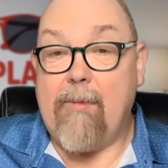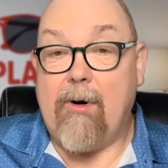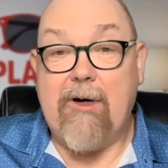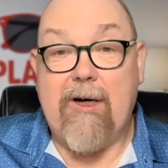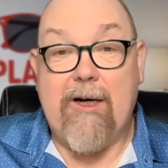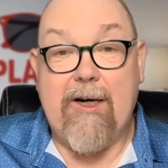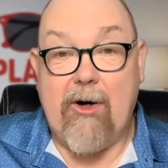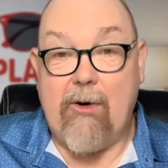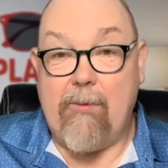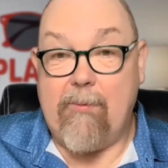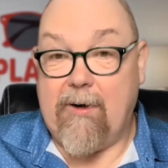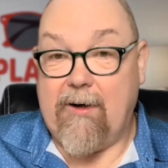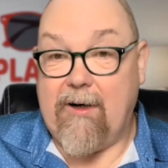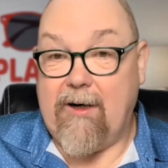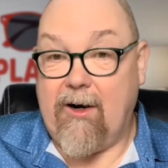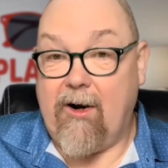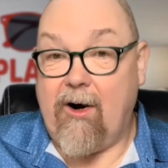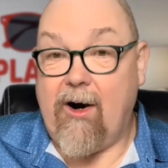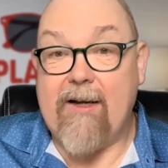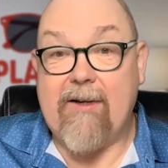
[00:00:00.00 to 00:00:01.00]
only human
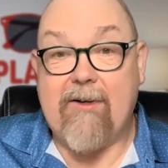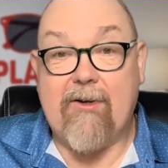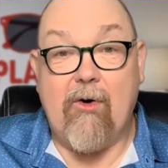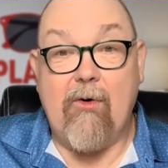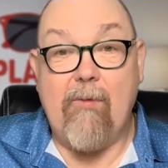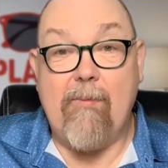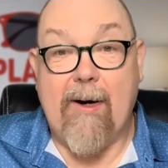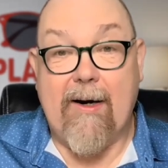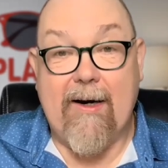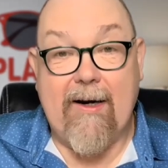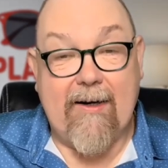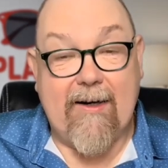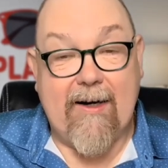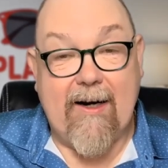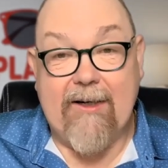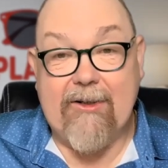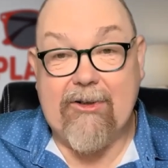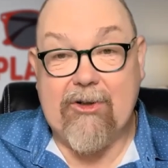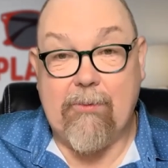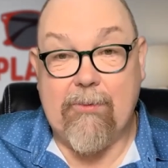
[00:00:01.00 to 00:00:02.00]
and I do make
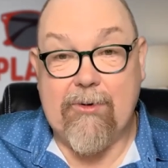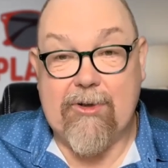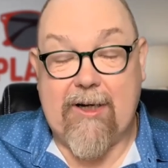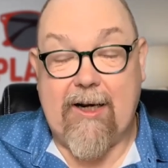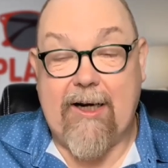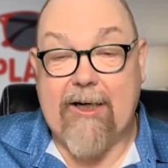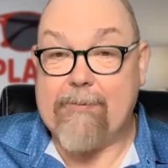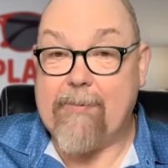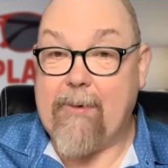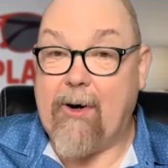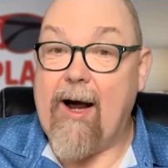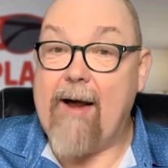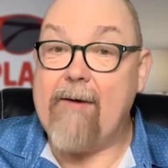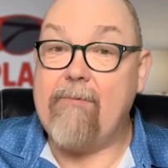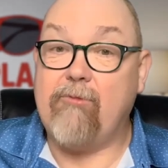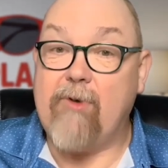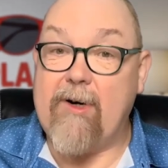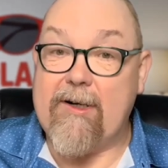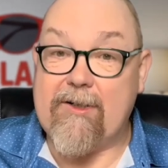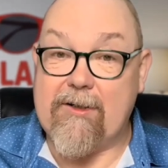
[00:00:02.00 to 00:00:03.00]
occasional mistakes, but I
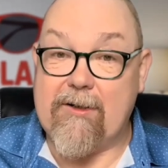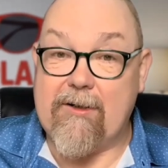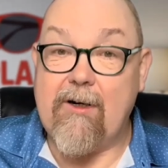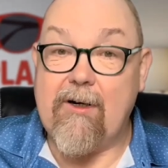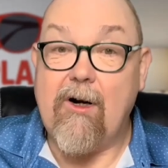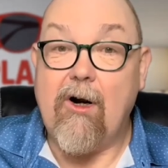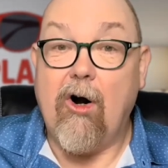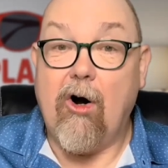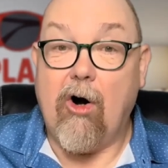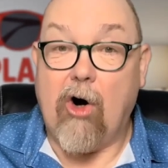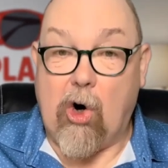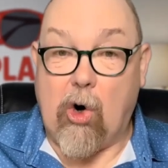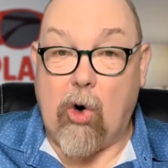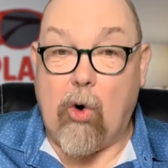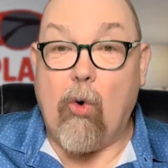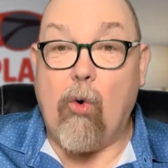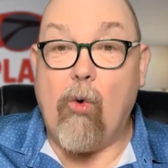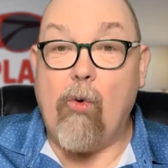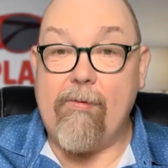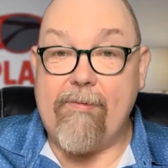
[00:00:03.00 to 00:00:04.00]
have written
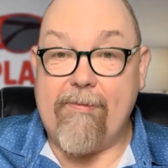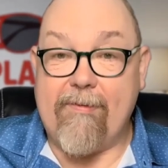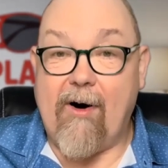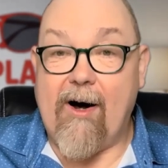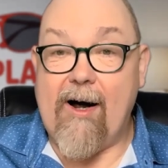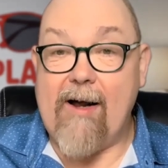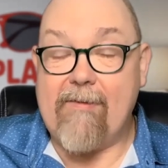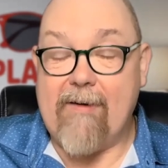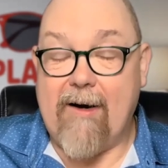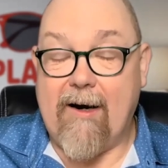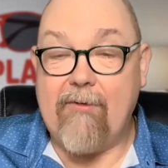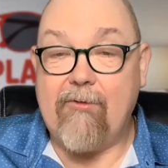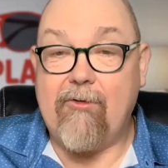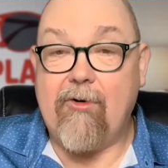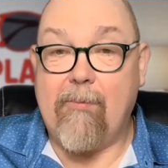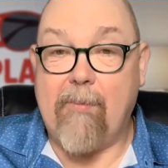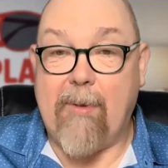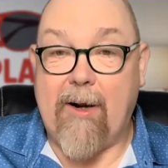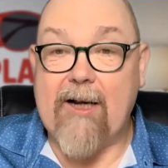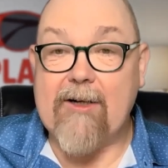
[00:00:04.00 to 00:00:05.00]
all
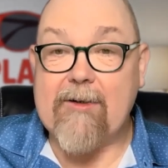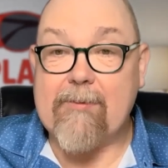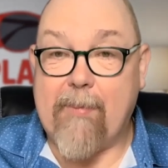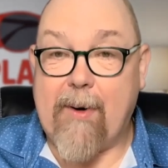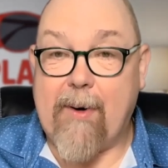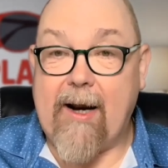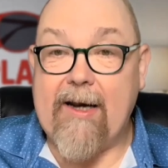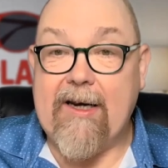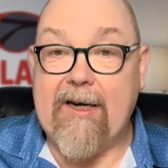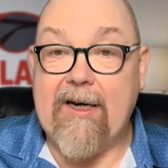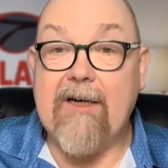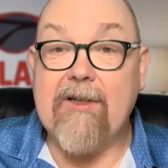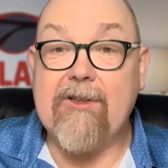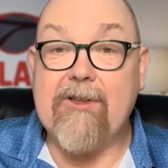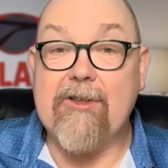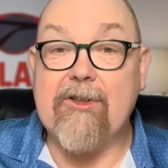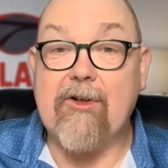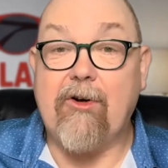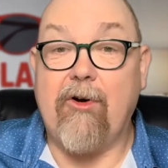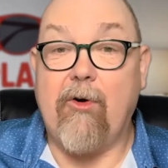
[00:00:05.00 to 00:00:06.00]
500 plus
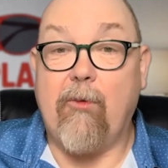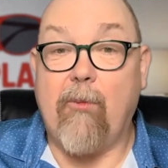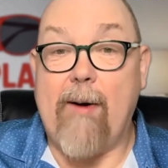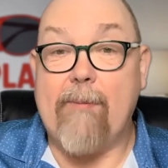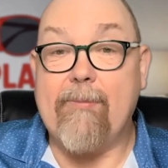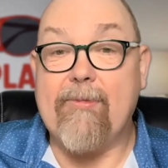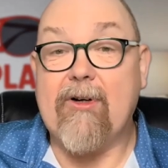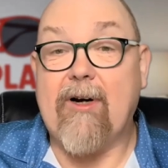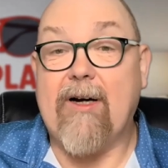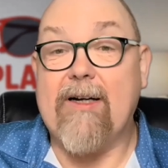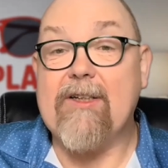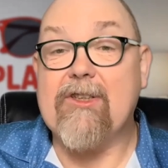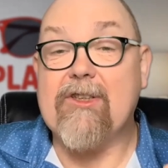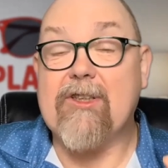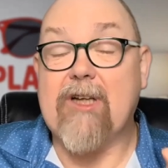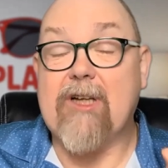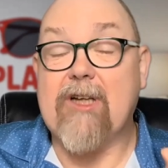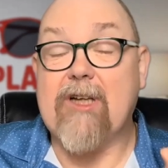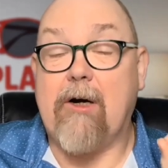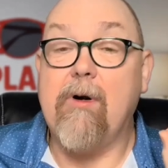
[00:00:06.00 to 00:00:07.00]
pages on the website.
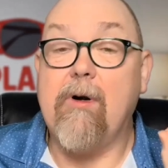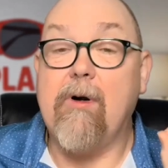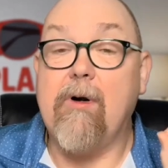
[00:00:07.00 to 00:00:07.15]
So